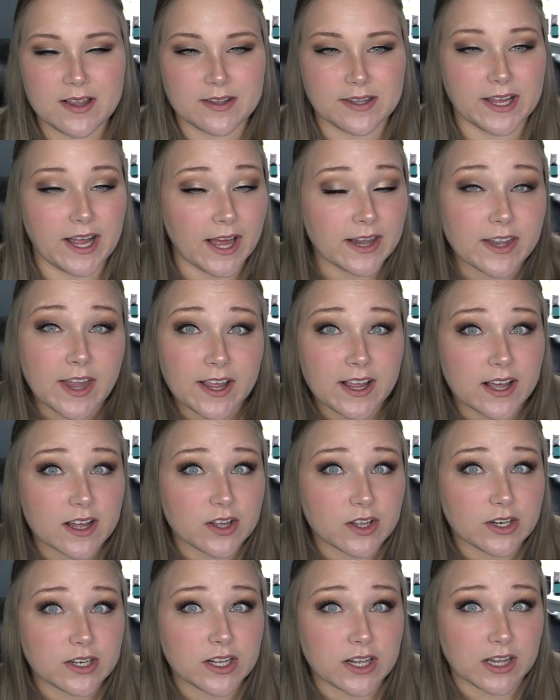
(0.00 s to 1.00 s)
Like I like a
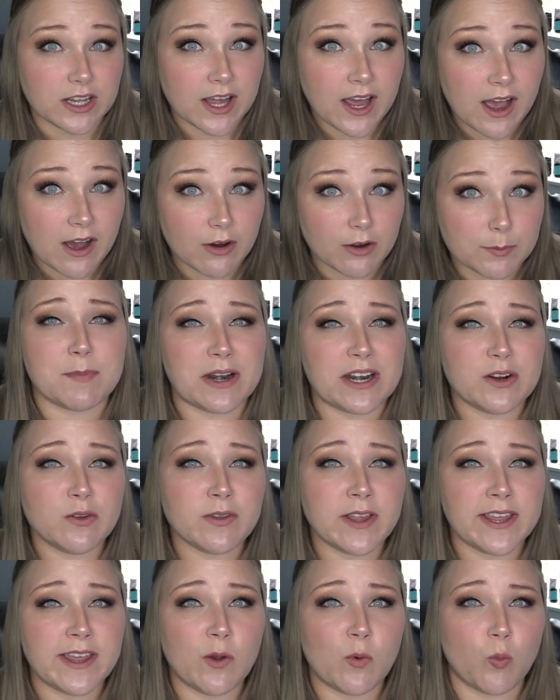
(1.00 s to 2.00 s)
good cloud, but I
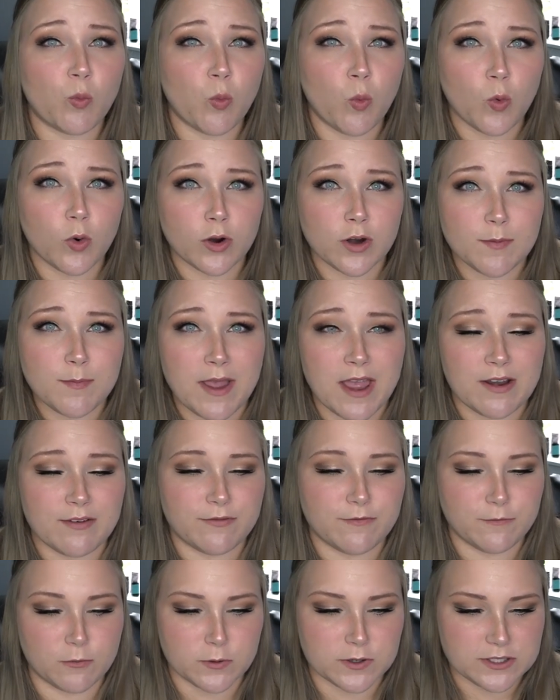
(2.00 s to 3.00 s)
don't like it warm and
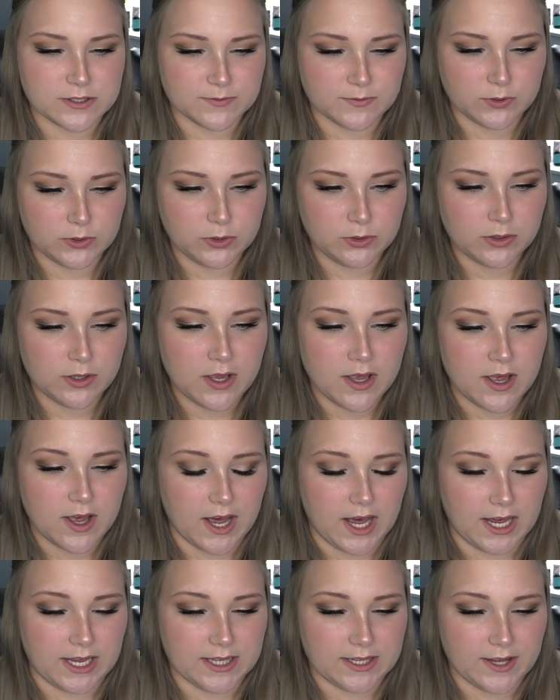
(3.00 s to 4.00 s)
forceful.
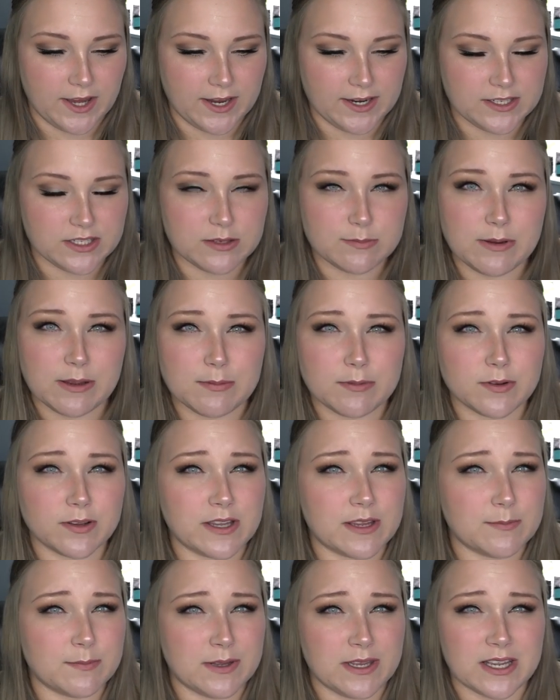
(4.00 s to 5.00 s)
I like to be able
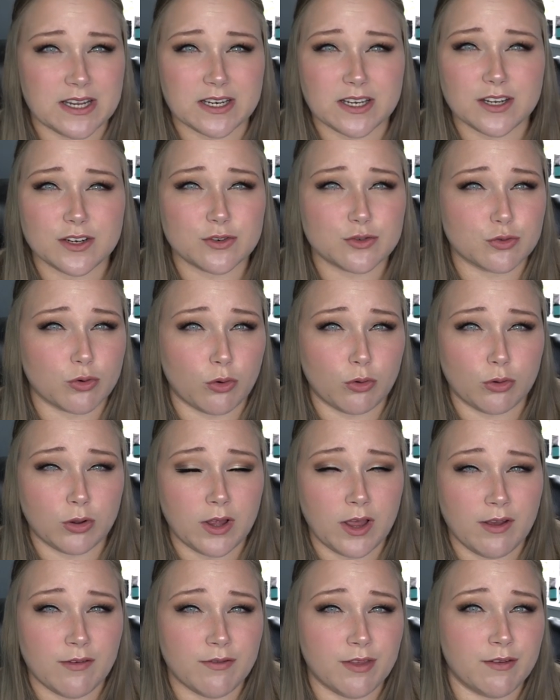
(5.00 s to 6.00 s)
to be in control
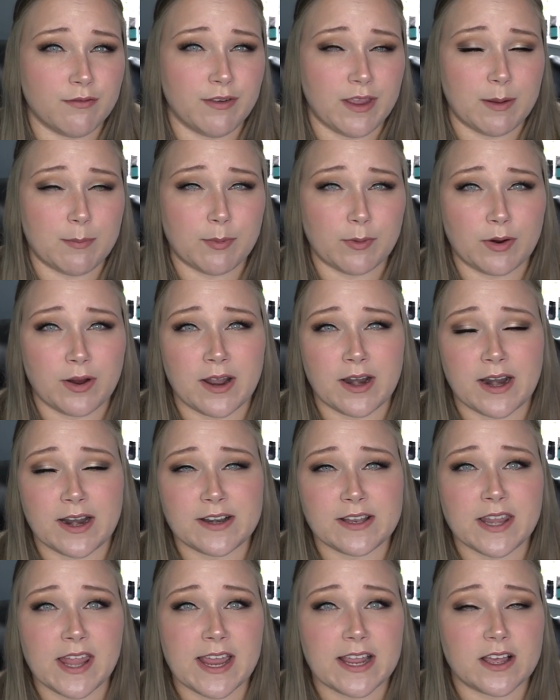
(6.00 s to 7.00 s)
of the vapor and
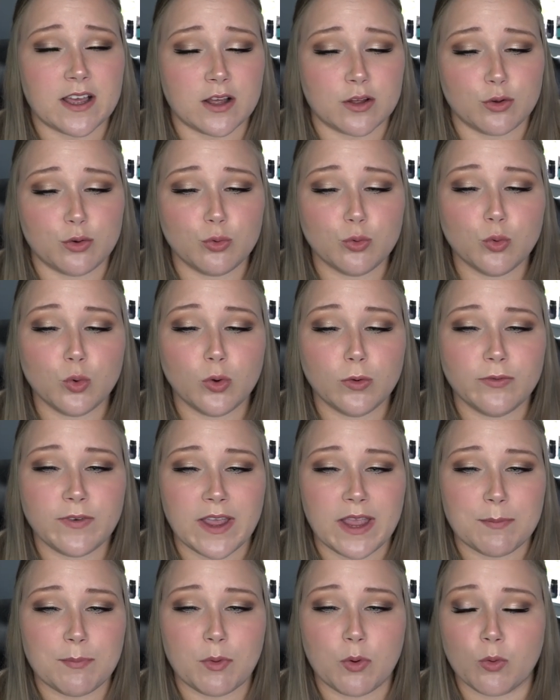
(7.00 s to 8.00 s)
I'd like a cool
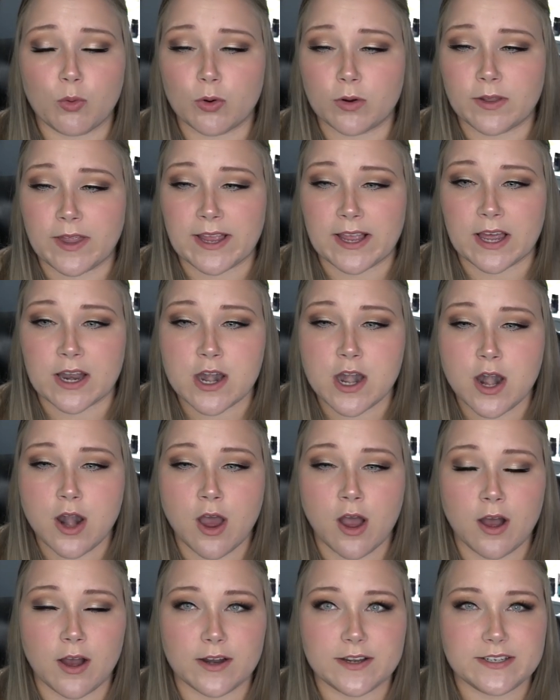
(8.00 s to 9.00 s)
vape or like a
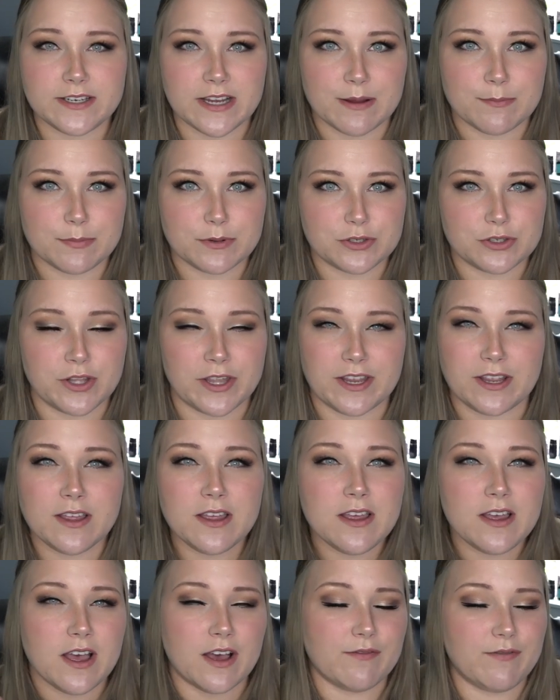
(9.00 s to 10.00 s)
non-tempered, like
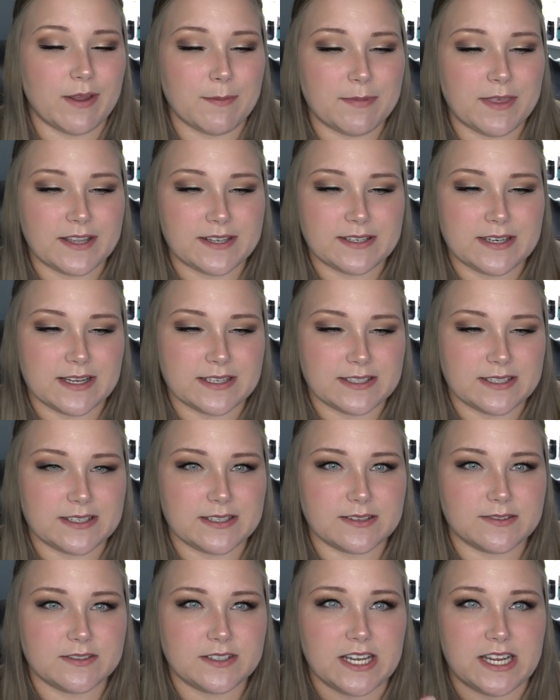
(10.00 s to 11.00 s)
a vape that
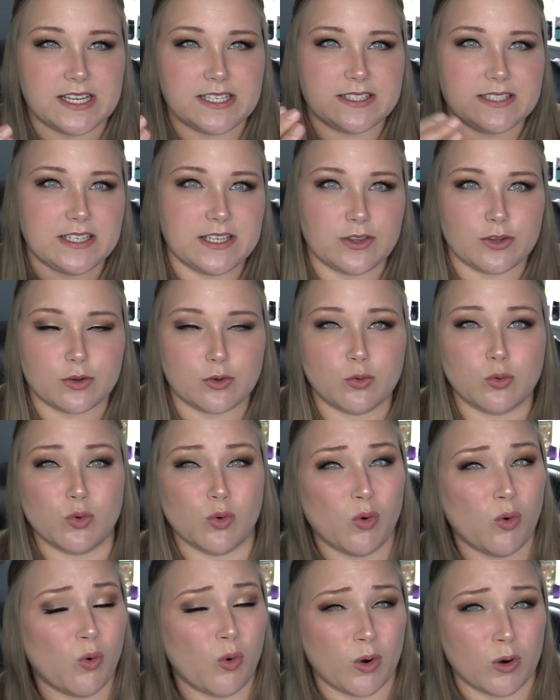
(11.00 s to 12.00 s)
doesn't taste either
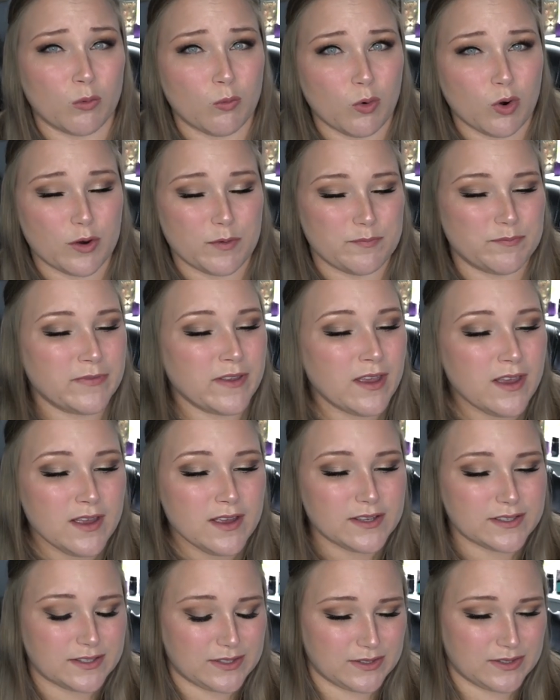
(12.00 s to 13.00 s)
cool or warm.
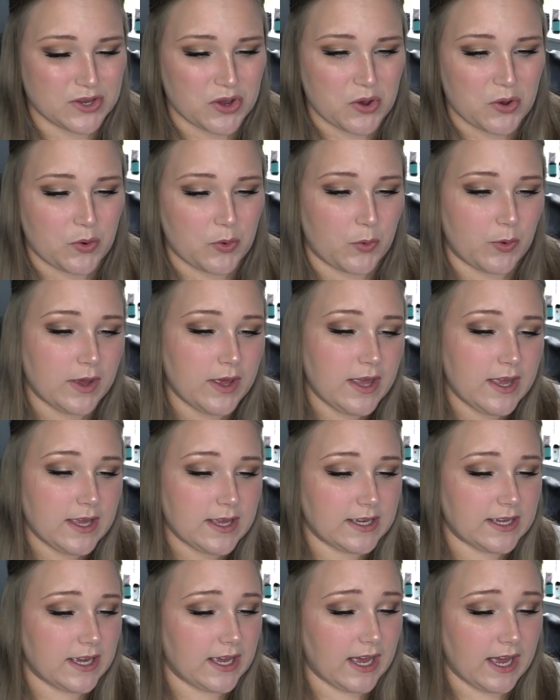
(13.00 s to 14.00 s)
So
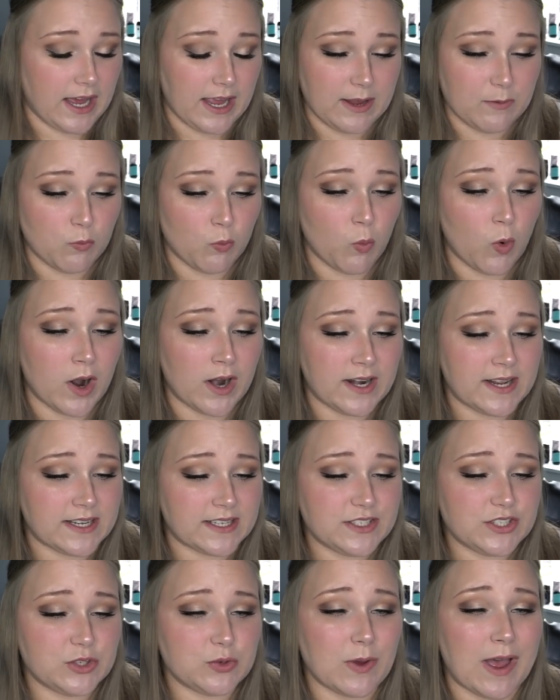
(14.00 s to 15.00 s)
I
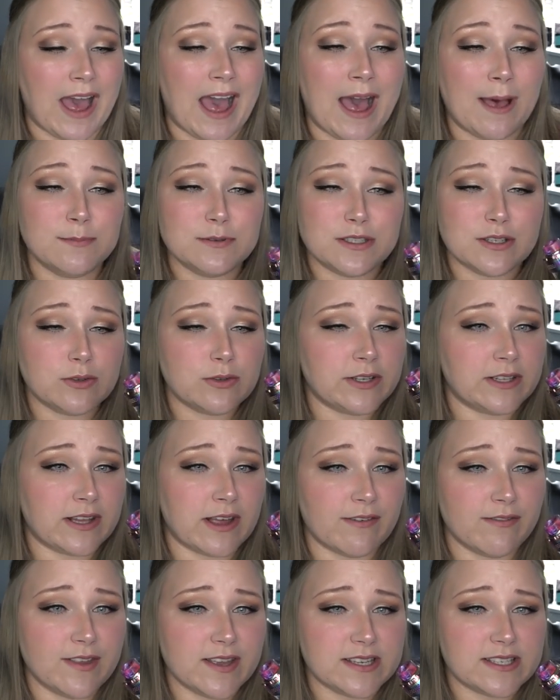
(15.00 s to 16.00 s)
wanted to absolutely
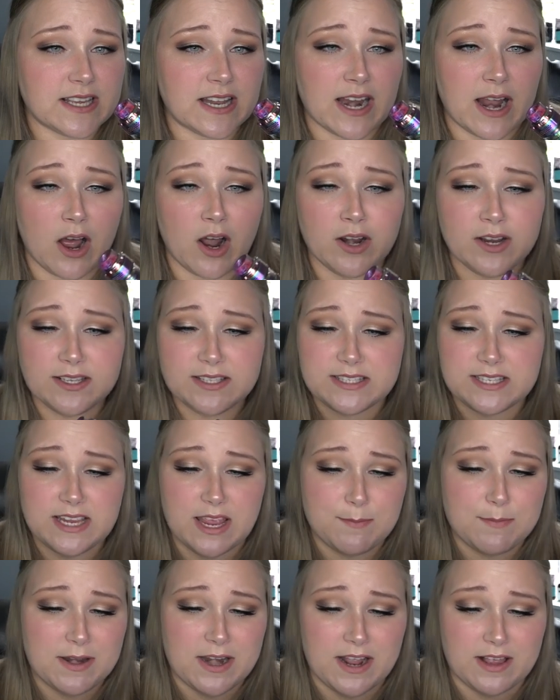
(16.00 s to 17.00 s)
love this and honestly,
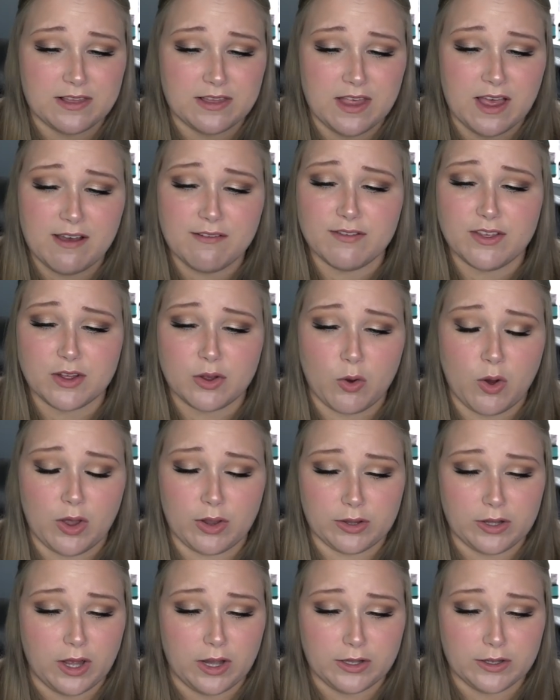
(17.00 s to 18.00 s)
I mean, I love the
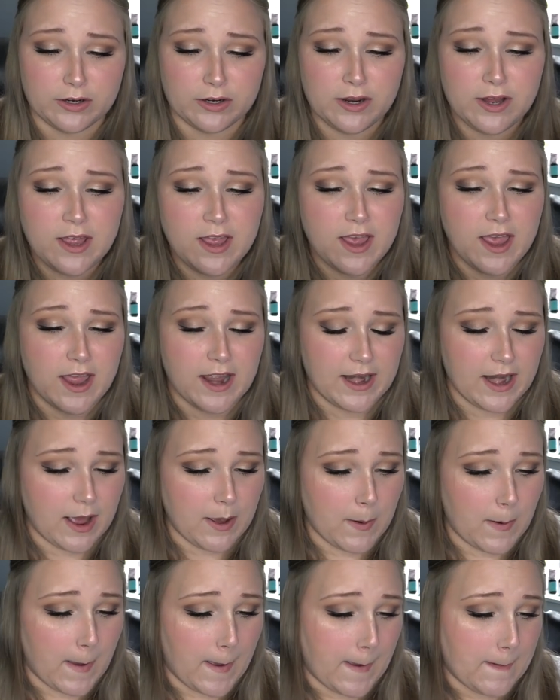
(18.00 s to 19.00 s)
color and
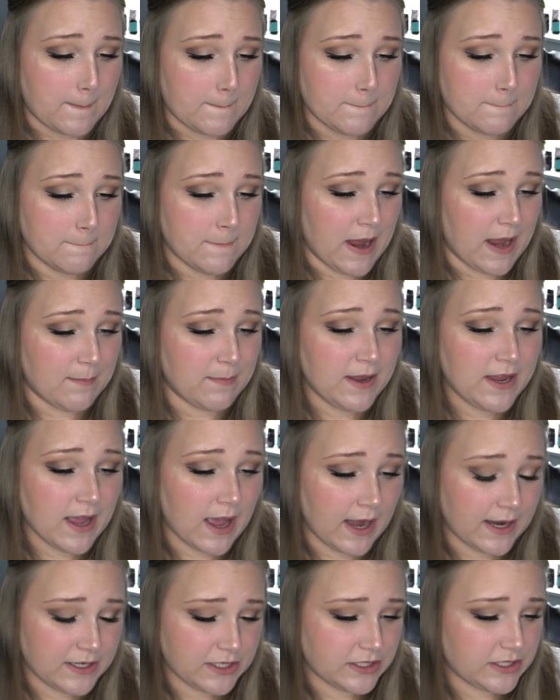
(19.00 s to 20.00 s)

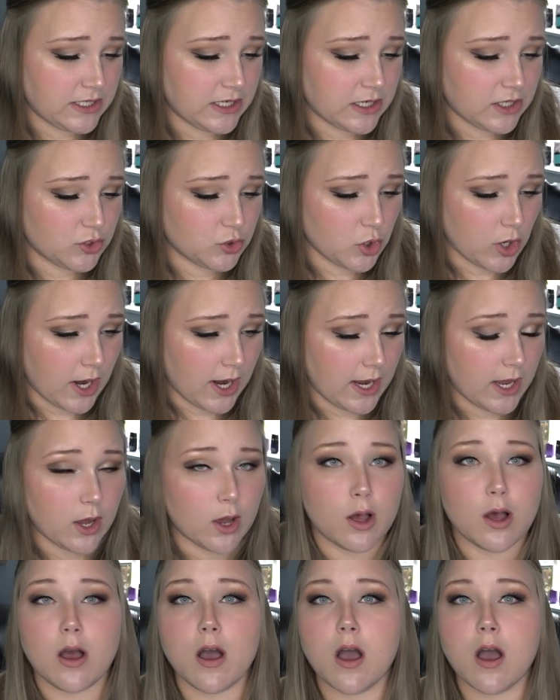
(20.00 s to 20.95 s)
maybe I just need to try.